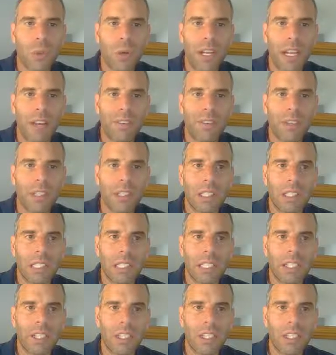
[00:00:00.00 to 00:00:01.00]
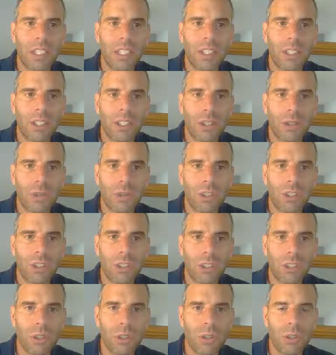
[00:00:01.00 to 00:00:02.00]
So whatever leader
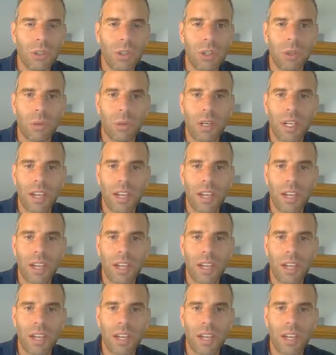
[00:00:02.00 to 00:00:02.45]
you choose